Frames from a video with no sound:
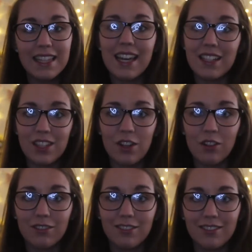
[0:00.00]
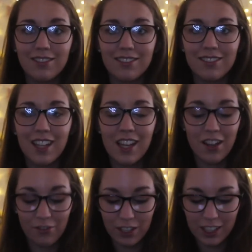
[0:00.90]
that song
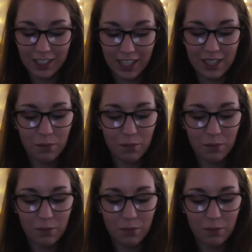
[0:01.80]
recently.